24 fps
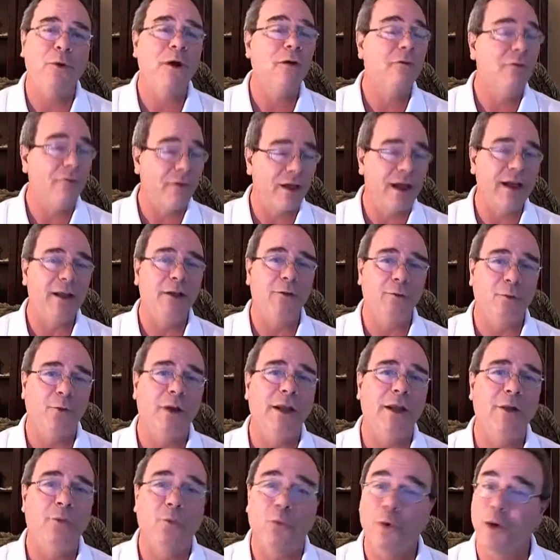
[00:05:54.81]
I'll find a
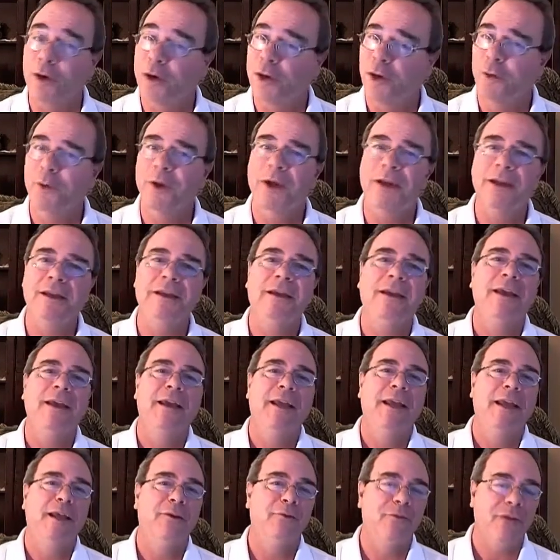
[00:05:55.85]
way to work you in
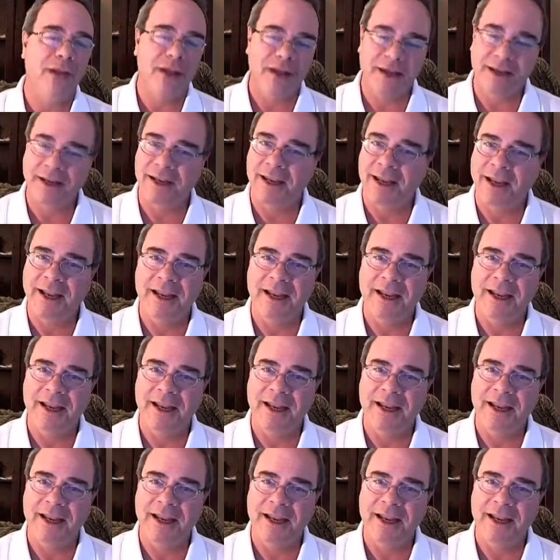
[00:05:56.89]
if I can.